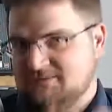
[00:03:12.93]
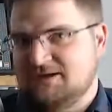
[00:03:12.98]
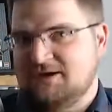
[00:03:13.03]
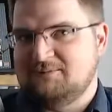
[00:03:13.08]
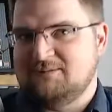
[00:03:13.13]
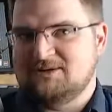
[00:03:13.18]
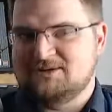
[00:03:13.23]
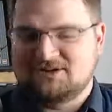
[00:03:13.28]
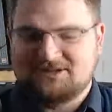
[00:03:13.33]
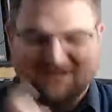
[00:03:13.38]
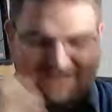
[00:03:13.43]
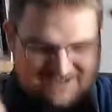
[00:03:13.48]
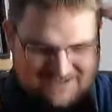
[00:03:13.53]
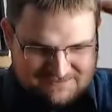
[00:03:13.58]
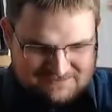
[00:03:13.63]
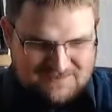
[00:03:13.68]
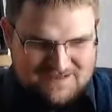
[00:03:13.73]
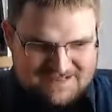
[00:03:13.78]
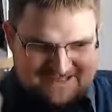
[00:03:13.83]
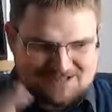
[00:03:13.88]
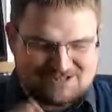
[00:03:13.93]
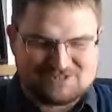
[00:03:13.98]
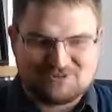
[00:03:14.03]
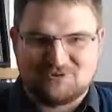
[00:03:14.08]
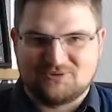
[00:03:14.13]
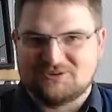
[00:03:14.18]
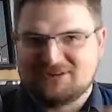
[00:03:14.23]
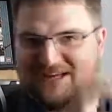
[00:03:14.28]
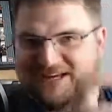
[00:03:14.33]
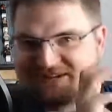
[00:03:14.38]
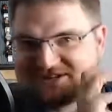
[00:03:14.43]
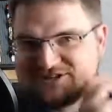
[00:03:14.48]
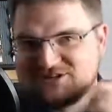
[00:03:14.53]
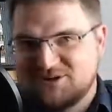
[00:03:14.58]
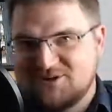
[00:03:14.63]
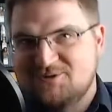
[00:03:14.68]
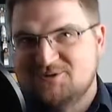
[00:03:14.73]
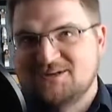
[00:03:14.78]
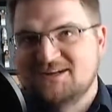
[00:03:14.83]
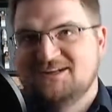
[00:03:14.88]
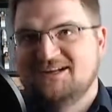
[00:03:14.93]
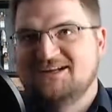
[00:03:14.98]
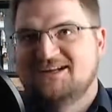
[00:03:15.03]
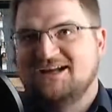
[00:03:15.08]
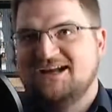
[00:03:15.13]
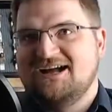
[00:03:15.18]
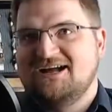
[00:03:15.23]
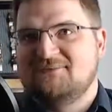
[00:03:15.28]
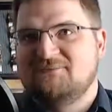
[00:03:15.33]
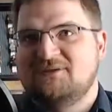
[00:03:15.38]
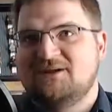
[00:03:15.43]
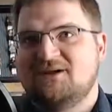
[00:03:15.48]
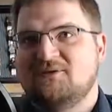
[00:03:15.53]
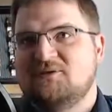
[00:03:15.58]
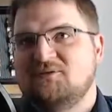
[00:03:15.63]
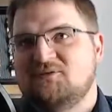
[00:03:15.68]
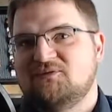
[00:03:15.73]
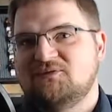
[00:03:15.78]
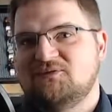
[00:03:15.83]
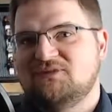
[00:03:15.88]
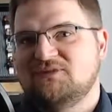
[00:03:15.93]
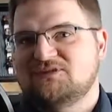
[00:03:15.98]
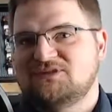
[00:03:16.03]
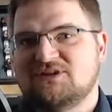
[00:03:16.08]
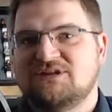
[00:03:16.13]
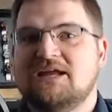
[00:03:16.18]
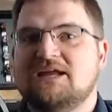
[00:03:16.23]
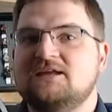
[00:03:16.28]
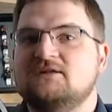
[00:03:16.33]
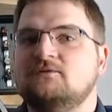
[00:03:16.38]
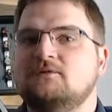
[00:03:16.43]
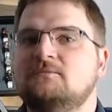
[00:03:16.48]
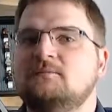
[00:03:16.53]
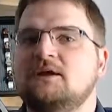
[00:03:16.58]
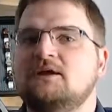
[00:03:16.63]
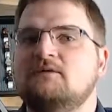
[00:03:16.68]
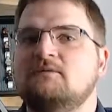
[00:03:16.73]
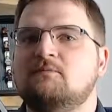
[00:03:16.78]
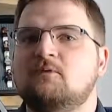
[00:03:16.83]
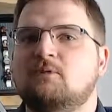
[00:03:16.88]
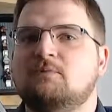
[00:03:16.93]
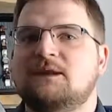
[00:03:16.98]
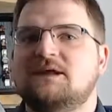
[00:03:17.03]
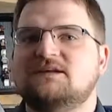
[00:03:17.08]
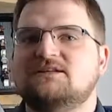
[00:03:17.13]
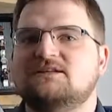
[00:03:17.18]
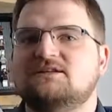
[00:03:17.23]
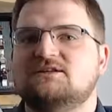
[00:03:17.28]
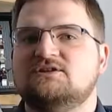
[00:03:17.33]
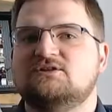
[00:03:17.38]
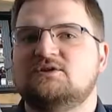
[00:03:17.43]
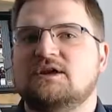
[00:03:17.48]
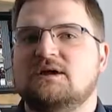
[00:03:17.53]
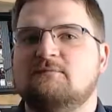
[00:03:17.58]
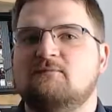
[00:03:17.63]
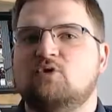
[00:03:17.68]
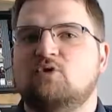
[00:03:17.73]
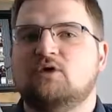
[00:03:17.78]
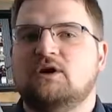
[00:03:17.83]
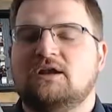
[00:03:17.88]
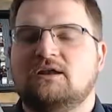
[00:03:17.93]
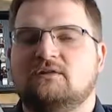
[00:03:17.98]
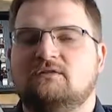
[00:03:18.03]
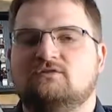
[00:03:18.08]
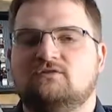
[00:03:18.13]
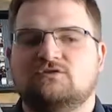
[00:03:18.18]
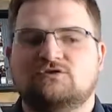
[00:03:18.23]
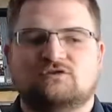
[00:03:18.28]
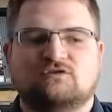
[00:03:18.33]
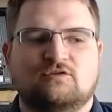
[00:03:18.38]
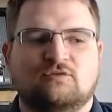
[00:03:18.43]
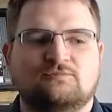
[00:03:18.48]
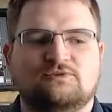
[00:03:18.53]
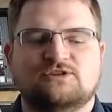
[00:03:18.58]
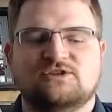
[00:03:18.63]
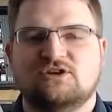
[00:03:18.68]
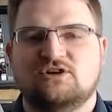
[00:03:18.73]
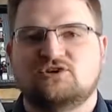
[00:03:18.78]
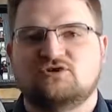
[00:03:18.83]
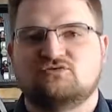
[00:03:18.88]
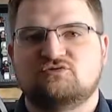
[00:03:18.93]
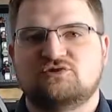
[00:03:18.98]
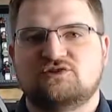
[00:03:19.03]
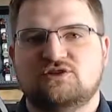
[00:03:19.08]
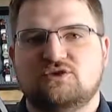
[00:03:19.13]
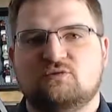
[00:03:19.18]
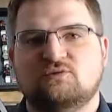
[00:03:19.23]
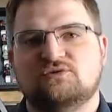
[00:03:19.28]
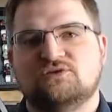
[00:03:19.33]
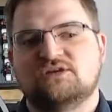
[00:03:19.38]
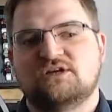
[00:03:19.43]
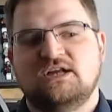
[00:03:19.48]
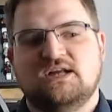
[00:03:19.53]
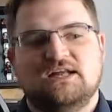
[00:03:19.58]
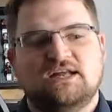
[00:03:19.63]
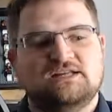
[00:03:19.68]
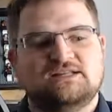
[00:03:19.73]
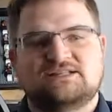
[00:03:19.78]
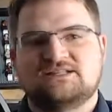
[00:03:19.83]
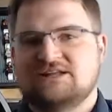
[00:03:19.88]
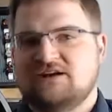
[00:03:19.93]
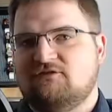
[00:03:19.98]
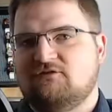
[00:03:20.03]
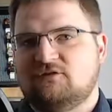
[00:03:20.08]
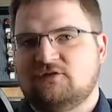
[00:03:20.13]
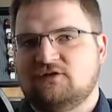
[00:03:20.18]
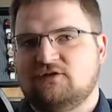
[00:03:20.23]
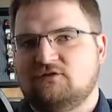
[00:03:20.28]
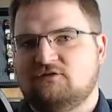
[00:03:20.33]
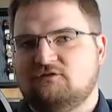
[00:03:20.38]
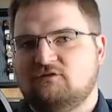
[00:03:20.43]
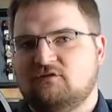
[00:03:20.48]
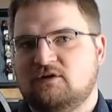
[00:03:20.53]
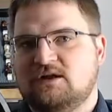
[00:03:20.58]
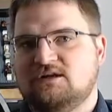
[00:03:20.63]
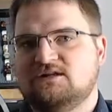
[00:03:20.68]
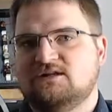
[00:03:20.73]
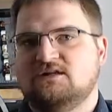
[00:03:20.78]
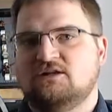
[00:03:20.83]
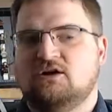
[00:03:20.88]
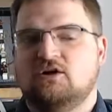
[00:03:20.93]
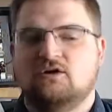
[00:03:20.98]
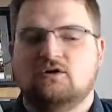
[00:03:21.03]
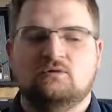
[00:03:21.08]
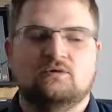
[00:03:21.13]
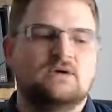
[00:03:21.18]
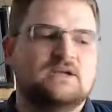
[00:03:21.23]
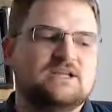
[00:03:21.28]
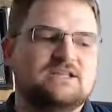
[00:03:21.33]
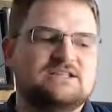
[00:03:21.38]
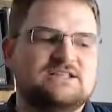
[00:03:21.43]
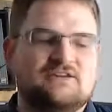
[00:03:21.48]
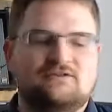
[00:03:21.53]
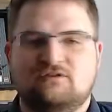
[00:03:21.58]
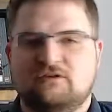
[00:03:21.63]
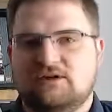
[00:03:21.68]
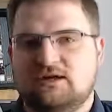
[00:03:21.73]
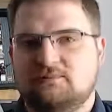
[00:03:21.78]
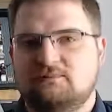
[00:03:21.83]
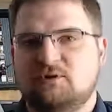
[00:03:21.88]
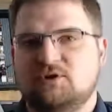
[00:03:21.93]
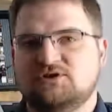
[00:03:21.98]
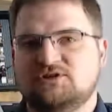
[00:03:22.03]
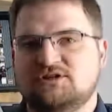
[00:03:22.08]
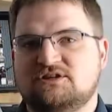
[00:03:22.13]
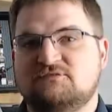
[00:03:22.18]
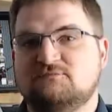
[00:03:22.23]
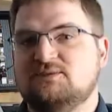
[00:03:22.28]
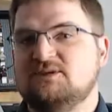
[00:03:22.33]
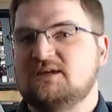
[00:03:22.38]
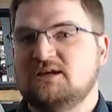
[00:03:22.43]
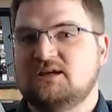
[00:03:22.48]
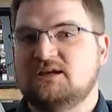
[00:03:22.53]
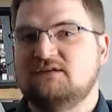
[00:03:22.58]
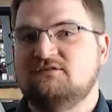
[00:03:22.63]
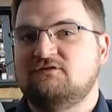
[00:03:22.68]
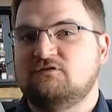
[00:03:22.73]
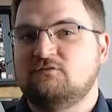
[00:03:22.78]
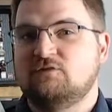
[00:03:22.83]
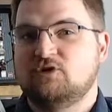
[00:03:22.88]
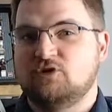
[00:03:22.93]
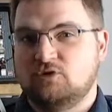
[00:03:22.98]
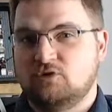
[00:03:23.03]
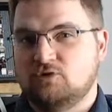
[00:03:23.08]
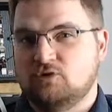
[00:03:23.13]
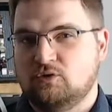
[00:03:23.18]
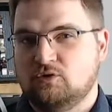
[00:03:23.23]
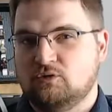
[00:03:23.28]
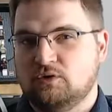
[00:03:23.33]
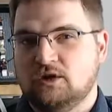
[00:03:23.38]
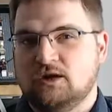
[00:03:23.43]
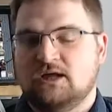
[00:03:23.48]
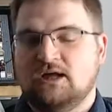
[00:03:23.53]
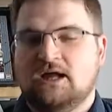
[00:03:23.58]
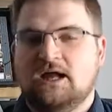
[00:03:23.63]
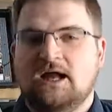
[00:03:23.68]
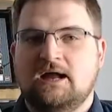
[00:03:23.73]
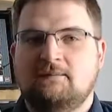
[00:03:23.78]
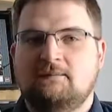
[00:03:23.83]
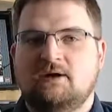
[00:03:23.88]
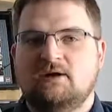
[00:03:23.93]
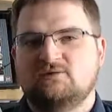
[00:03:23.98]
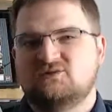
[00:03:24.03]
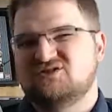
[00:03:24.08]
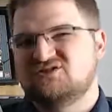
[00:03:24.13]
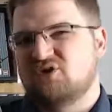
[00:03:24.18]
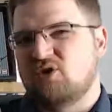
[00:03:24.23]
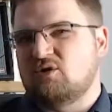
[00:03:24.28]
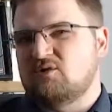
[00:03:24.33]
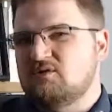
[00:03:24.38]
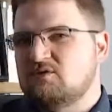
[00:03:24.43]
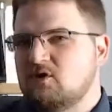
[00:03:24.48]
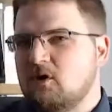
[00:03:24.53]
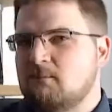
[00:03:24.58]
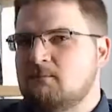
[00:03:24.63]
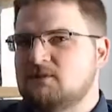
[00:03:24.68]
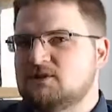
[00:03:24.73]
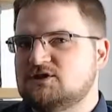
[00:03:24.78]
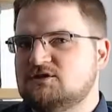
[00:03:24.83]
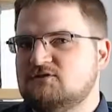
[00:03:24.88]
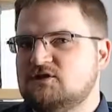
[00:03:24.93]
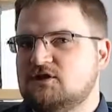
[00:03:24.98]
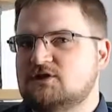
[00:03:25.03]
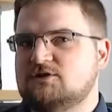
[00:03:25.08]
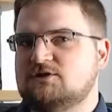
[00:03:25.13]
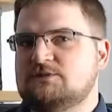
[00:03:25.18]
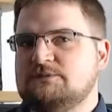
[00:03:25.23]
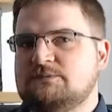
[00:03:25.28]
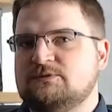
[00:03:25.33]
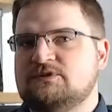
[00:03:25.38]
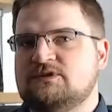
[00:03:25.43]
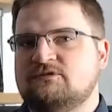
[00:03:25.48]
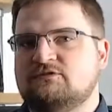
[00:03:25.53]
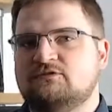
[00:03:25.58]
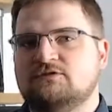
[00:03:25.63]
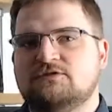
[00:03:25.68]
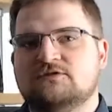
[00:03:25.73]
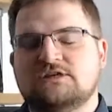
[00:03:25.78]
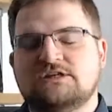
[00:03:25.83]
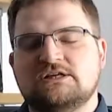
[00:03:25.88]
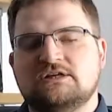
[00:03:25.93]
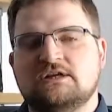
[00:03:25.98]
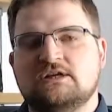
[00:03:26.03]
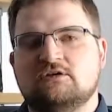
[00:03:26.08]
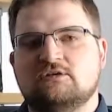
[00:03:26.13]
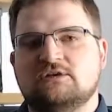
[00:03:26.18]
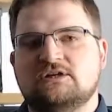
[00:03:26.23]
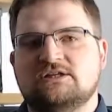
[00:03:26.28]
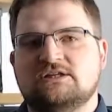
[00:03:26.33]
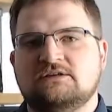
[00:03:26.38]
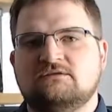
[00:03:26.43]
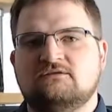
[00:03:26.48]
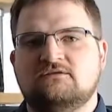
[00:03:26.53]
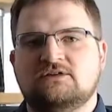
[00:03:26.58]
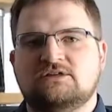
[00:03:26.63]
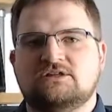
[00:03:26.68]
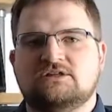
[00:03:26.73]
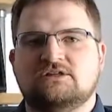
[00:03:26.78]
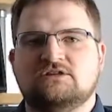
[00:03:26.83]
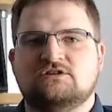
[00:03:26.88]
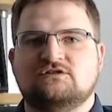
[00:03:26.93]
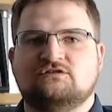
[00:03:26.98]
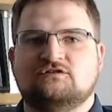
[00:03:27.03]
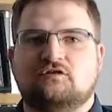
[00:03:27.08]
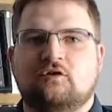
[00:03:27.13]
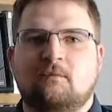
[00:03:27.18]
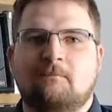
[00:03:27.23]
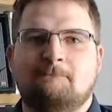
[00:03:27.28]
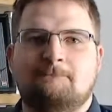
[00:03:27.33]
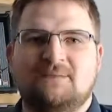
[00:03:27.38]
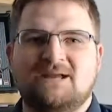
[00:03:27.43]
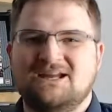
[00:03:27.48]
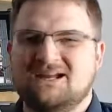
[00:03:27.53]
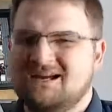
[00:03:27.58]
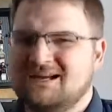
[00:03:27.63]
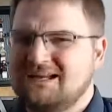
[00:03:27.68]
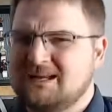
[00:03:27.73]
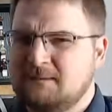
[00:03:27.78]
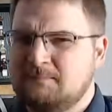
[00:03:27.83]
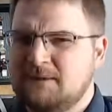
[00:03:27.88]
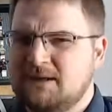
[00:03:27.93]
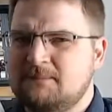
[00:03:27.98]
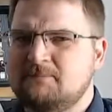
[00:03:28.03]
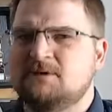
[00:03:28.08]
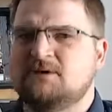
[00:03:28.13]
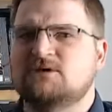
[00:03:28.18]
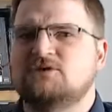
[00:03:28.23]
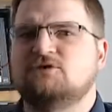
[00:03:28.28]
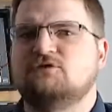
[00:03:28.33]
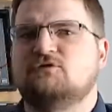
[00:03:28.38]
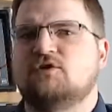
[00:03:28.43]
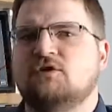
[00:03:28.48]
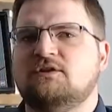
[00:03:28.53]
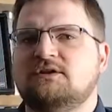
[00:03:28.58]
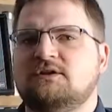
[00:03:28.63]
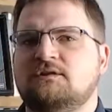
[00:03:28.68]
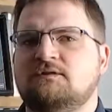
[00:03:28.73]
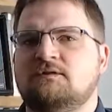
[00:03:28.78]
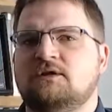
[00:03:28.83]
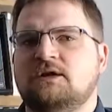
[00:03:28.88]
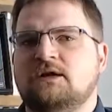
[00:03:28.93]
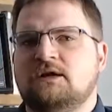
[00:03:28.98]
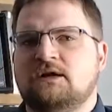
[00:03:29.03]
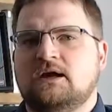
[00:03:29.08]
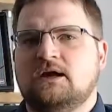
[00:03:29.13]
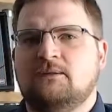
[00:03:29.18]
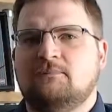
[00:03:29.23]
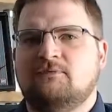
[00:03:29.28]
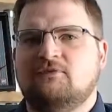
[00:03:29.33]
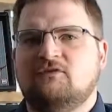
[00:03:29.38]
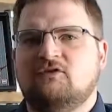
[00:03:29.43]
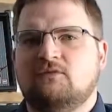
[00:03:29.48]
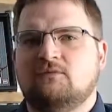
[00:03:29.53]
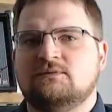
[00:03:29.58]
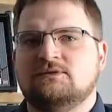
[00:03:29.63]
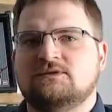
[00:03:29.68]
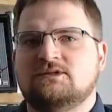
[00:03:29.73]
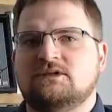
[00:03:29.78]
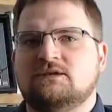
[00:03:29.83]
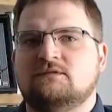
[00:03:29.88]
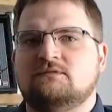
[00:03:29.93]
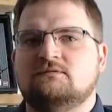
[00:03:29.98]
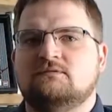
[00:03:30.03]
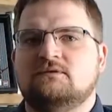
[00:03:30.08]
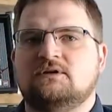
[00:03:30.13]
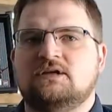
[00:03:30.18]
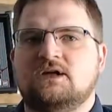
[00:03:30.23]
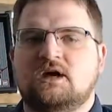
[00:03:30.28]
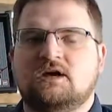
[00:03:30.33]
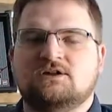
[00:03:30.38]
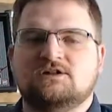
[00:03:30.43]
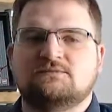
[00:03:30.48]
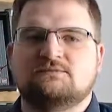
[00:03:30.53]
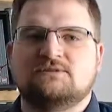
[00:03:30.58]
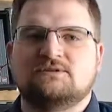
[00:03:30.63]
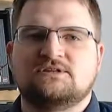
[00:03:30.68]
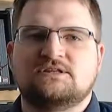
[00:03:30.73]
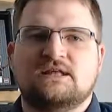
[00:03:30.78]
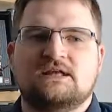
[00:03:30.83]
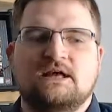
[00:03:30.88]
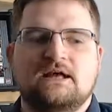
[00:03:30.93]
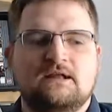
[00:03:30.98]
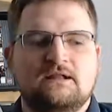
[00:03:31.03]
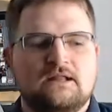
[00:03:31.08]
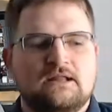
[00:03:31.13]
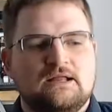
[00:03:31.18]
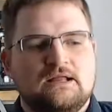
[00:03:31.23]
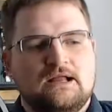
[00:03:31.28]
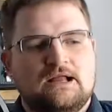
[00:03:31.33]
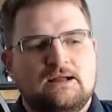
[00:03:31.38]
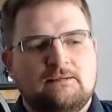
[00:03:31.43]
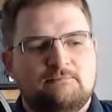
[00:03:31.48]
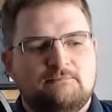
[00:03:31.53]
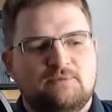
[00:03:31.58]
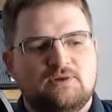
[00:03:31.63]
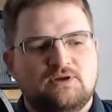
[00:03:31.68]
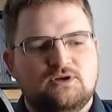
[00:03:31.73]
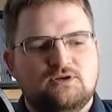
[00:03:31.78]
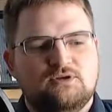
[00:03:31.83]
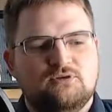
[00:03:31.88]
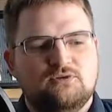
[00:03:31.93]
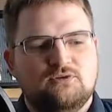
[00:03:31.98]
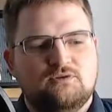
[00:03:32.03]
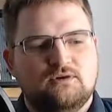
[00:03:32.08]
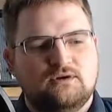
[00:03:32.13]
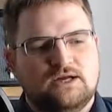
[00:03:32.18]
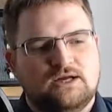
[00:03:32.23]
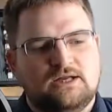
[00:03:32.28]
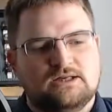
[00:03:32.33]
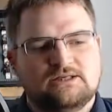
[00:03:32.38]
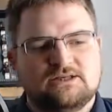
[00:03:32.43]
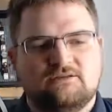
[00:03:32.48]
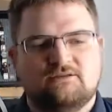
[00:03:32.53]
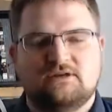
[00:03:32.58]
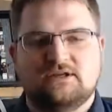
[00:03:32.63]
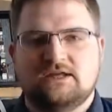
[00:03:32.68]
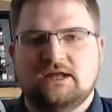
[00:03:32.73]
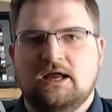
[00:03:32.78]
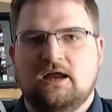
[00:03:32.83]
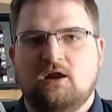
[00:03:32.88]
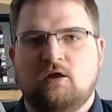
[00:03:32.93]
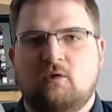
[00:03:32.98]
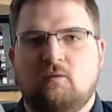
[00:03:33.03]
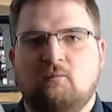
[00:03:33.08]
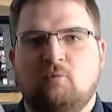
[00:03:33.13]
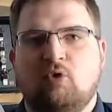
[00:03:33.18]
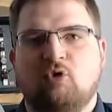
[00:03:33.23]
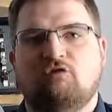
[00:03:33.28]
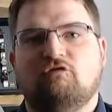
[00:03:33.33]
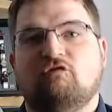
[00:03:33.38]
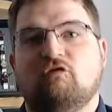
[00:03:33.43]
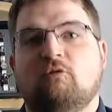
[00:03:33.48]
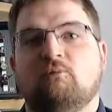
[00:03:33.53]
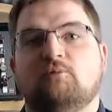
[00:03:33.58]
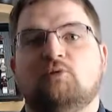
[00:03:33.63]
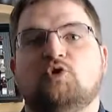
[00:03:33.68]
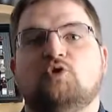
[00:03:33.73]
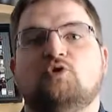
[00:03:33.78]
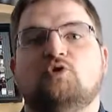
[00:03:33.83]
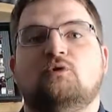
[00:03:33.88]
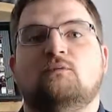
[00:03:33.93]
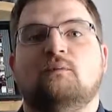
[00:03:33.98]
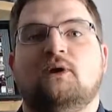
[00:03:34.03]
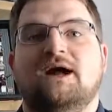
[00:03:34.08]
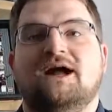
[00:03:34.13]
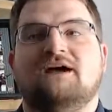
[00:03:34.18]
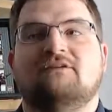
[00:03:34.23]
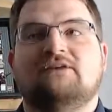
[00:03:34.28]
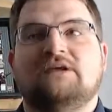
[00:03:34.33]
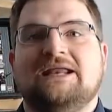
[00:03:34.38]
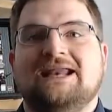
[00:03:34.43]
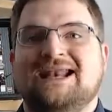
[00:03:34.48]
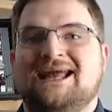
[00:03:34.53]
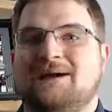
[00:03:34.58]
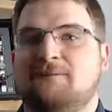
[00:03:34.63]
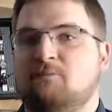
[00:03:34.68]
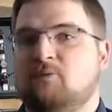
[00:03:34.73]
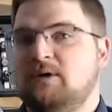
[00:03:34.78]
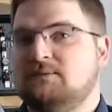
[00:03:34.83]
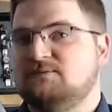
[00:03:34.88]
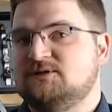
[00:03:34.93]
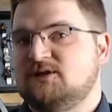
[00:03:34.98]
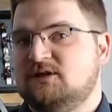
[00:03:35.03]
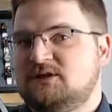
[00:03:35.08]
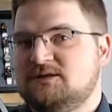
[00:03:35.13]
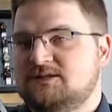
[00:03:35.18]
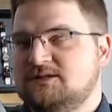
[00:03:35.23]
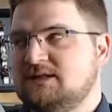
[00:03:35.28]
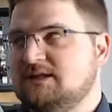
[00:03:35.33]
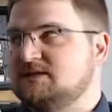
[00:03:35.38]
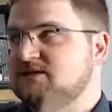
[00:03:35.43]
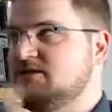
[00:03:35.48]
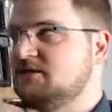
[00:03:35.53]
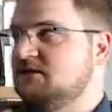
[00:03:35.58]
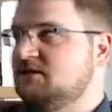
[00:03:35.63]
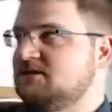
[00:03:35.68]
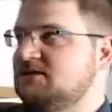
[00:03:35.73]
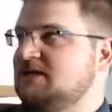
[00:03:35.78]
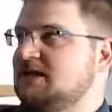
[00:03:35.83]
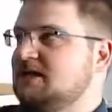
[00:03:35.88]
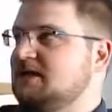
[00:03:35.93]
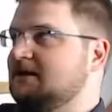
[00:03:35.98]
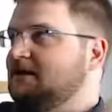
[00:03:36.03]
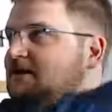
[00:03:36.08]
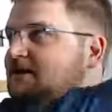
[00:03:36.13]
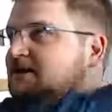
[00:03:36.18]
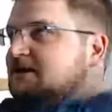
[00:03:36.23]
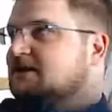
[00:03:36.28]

I'll mention it, it's stored there. So yeah, you appear in more places, you get more click-throughs from search results. It's definitely good for SEO, definitely a positive, particularly from Google. Not much of a noticeable difference in increasing visitors from Bing, a little bit, because you've got the performance enhancements there, but you definitely get a lot more from Google by having it in an AMP website. So that's another tick.